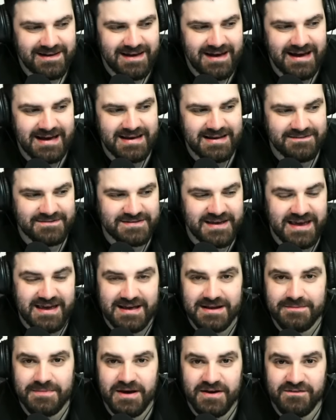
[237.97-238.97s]
and have
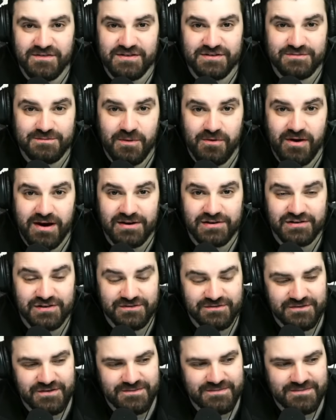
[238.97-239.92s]
taken a bit of inspiration from